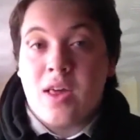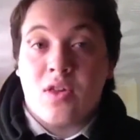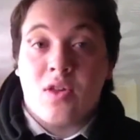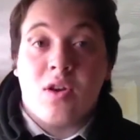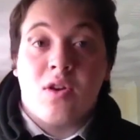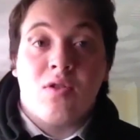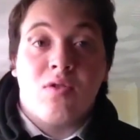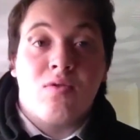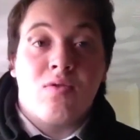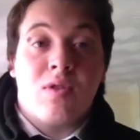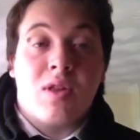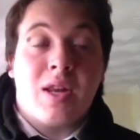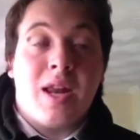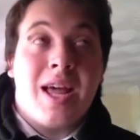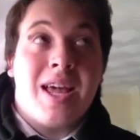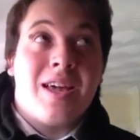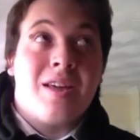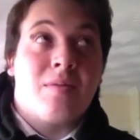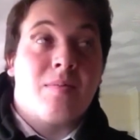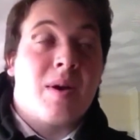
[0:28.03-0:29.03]
so
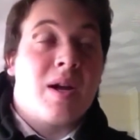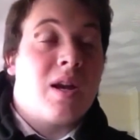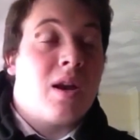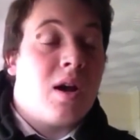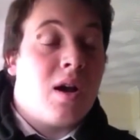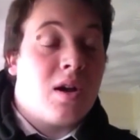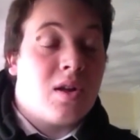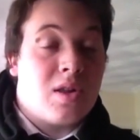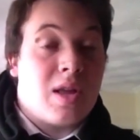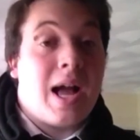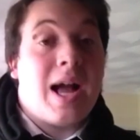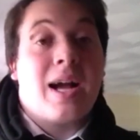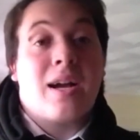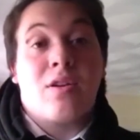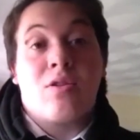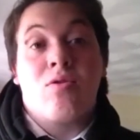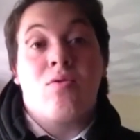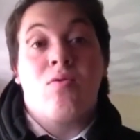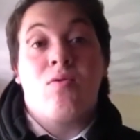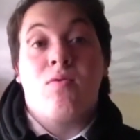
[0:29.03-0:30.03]
today is my last
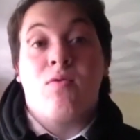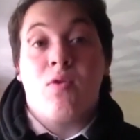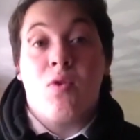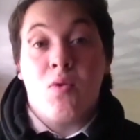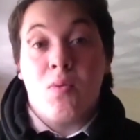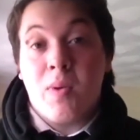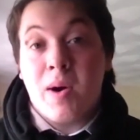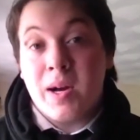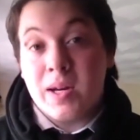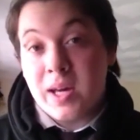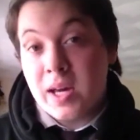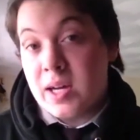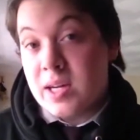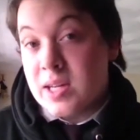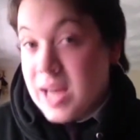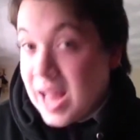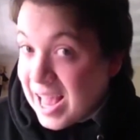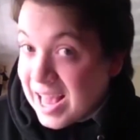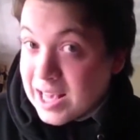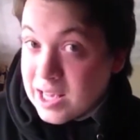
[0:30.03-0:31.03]
actual full
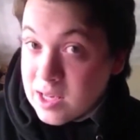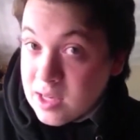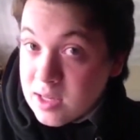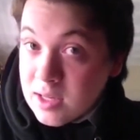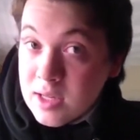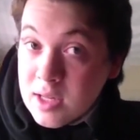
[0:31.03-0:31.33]
working day.